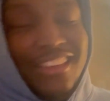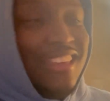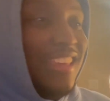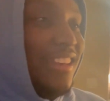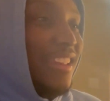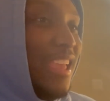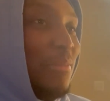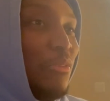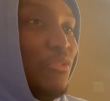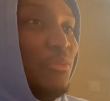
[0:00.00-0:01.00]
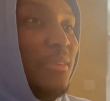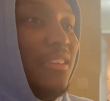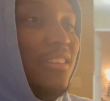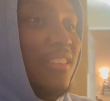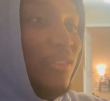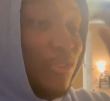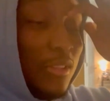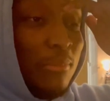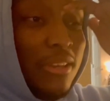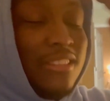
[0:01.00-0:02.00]
get in the gaming room and, or
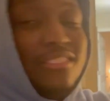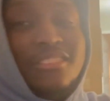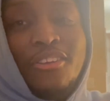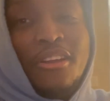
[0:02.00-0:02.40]
someplace and just talk